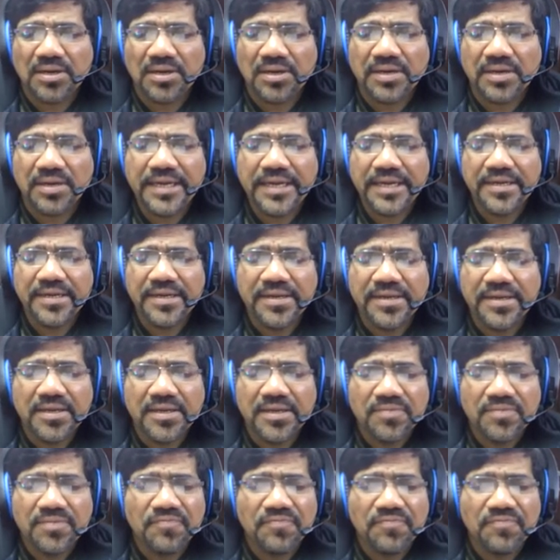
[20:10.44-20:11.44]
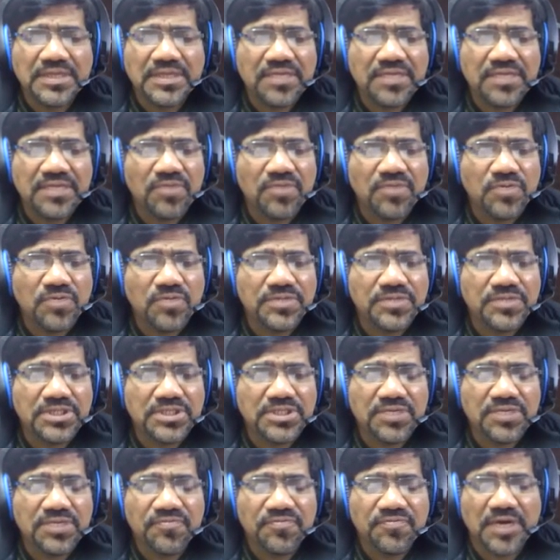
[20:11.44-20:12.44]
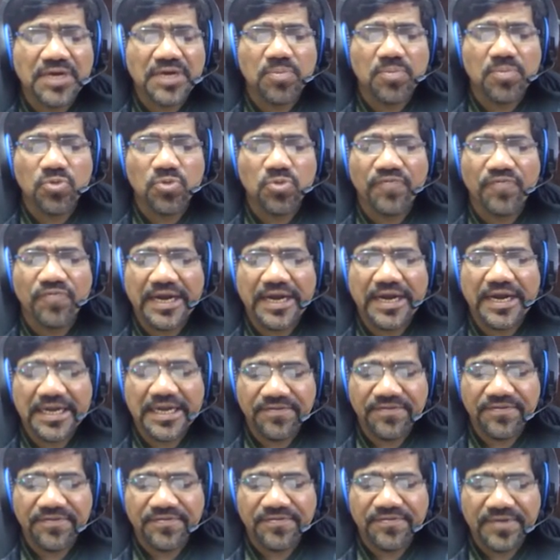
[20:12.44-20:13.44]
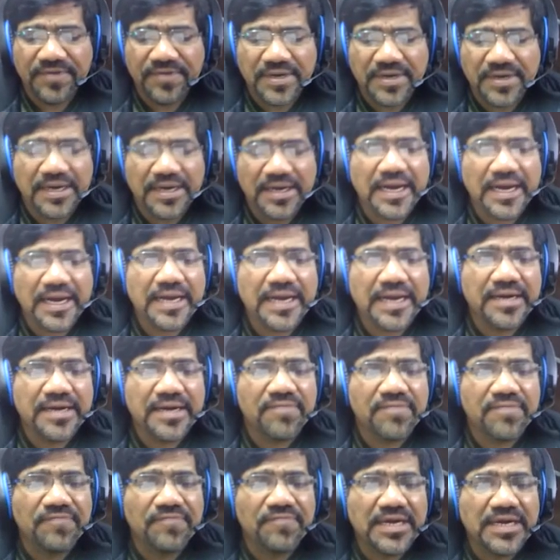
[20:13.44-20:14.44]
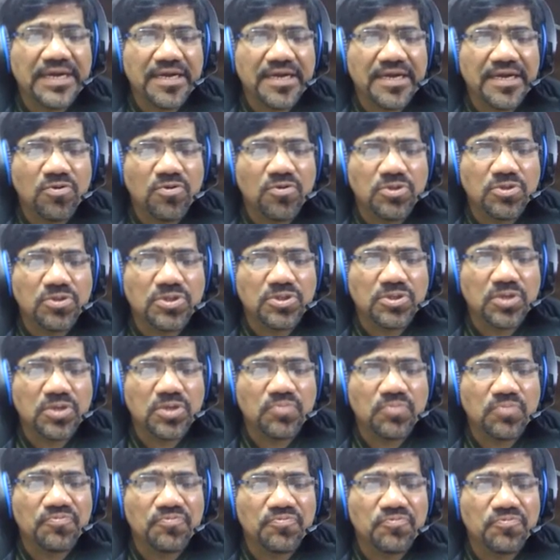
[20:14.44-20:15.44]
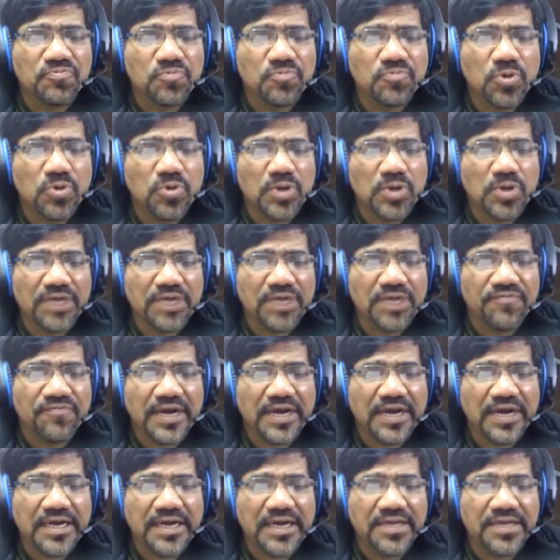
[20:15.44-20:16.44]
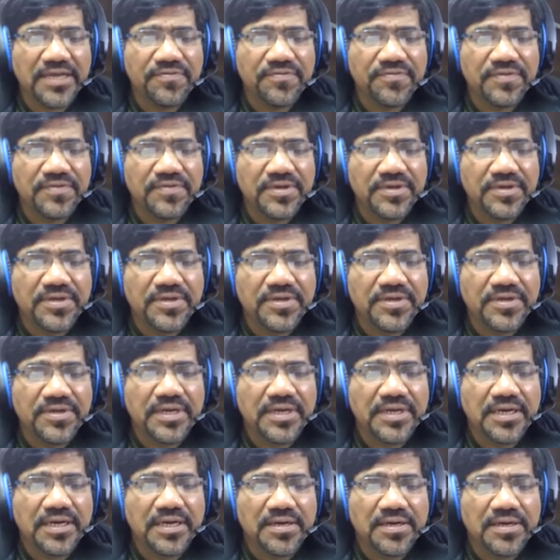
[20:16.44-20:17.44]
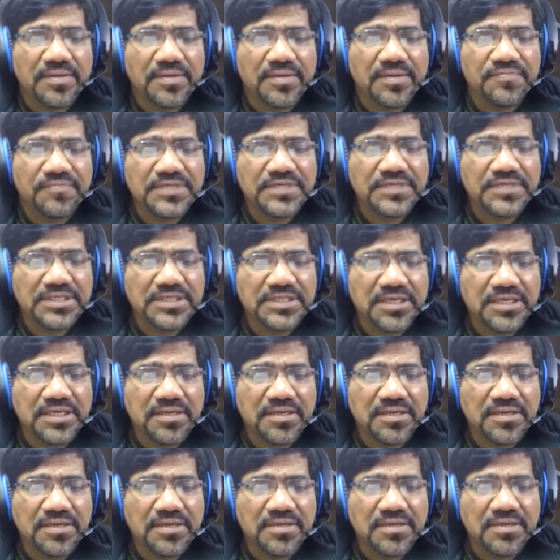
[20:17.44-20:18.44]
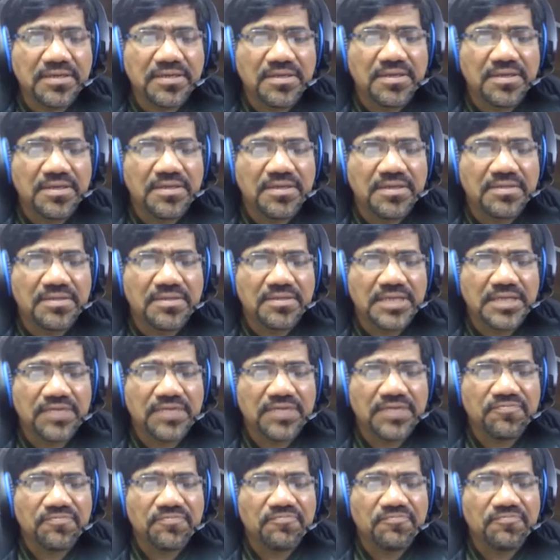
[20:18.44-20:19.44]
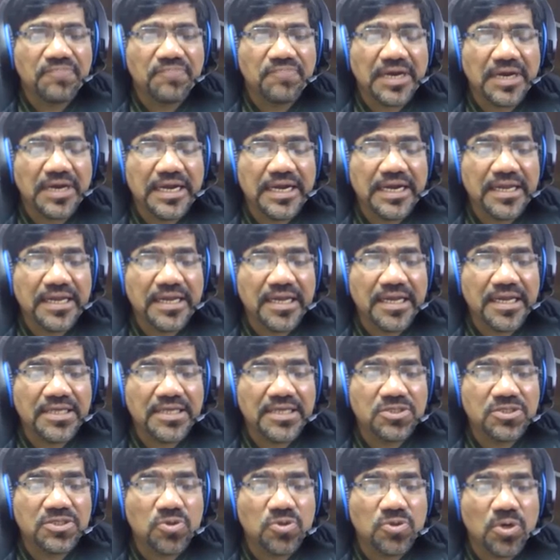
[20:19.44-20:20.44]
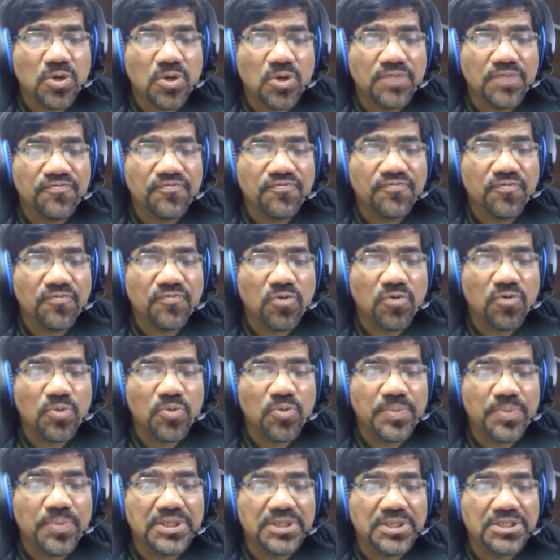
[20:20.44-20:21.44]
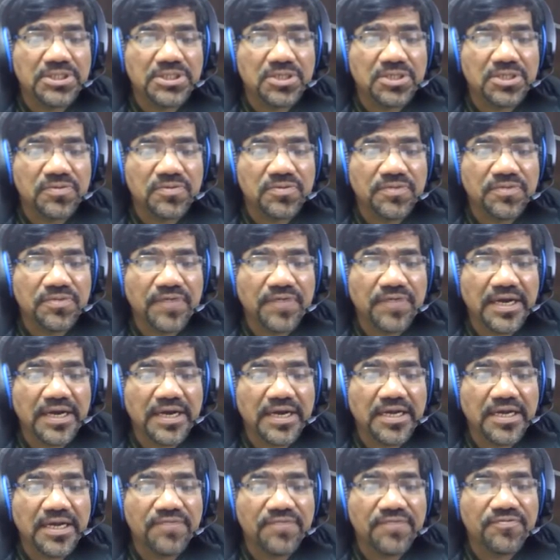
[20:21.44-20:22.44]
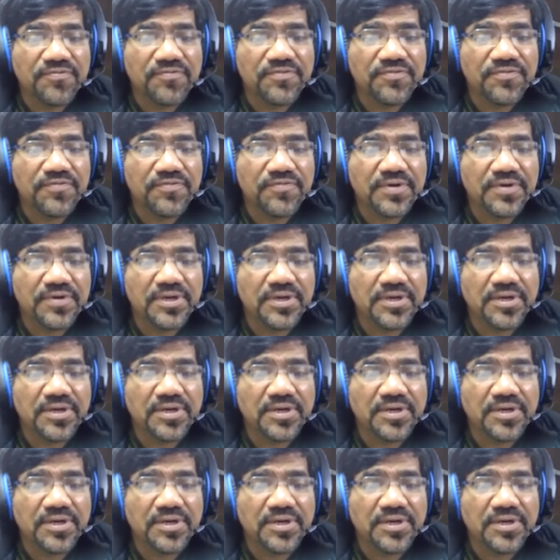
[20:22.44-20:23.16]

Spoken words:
right? Further, what do we see? We come to wildlife, and when it look you look at wildlife, we see that India has got 4% of the wildlife of the world.